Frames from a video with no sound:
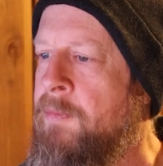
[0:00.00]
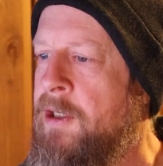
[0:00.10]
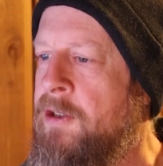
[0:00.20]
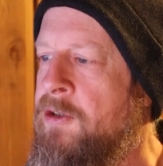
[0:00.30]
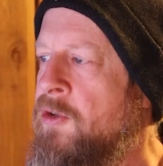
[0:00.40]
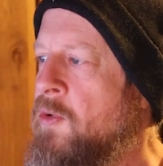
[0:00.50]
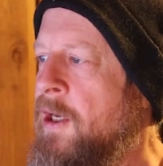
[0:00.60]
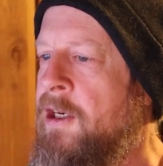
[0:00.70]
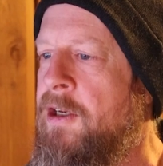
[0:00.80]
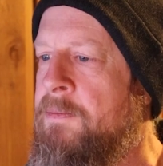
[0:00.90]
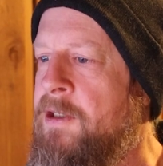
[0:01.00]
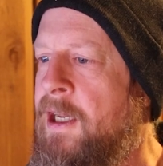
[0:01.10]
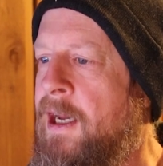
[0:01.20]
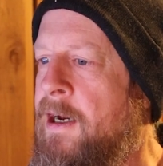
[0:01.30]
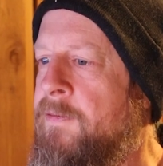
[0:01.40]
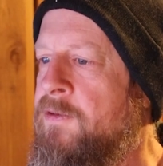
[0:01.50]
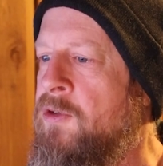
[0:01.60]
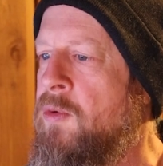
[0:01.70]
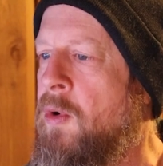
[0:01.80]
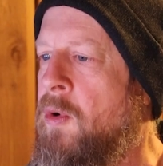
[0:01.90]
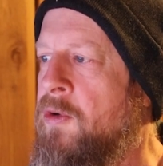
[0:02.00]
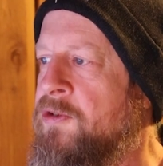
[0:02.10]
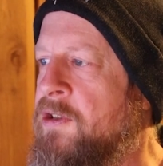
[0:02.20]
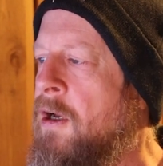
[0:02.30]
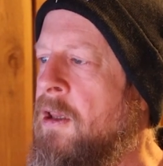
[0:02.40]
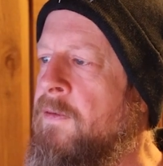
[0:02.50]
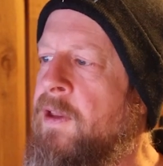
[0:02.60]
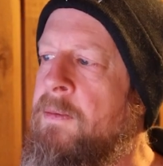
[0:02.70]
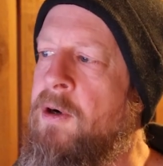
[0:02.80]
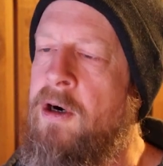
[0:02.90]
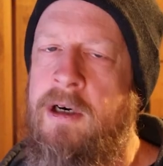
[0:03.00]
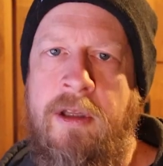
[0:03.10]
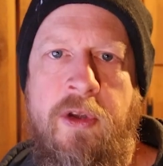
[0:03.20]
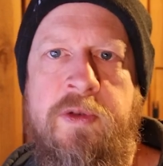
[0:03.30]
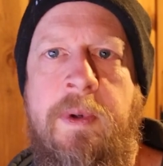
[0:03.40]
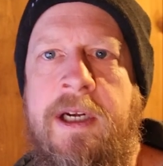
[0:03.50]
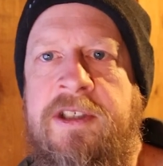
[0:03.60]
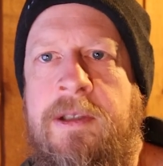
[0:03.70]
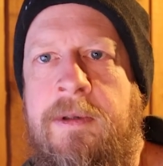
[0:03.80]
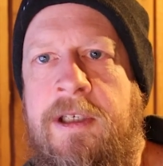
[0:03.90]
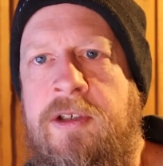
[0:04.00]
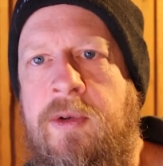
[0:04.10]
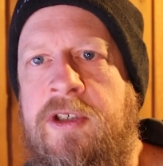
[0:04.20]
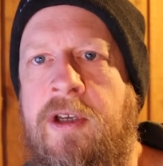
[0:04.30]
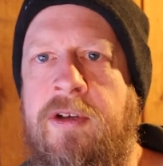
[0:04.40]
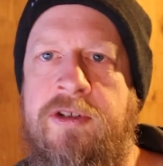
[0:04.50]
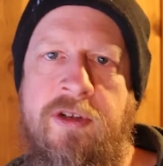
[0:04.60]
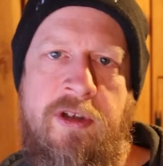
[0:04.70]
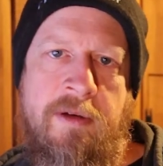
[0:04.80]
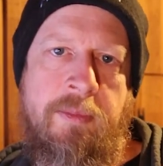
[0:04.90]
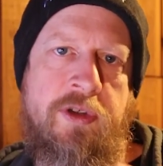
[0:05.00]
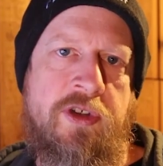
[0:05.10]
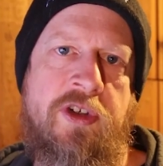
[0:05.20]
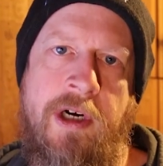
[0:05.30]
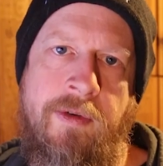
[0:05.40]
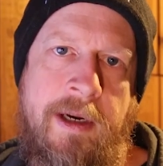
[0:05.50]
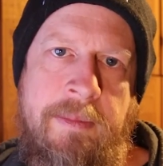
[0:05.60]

you do end up to have two holes. All of them are in close proximity to each other, so you can put your chair right